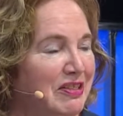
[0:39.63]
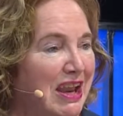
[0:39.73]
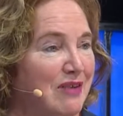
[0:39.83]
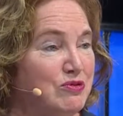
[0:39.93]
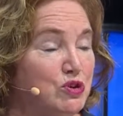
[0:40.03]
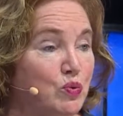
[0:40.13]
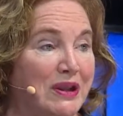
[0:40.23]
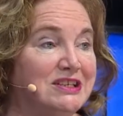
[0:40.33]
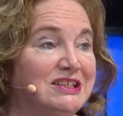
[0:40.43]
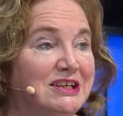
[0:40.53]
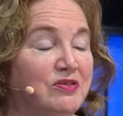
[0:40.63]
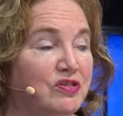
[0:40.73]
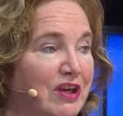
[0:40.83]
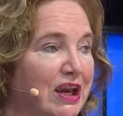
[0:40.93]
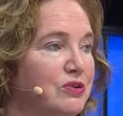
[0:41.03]
They have
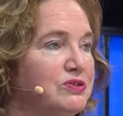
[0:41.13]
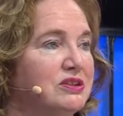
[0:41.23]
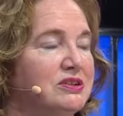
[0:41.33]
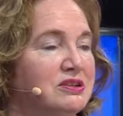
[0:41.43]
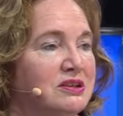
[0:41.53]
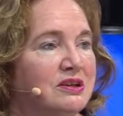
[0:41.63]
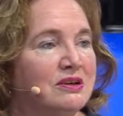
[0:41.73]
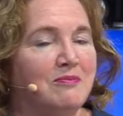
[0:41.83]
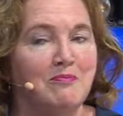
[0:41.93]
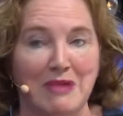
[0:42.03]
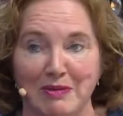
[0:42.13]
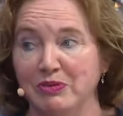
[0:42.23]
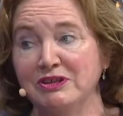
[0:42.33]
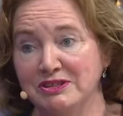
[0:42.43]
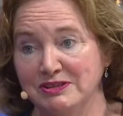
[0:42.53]
20,000
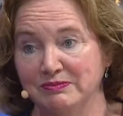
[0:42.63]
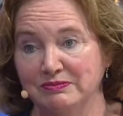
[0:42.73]
members.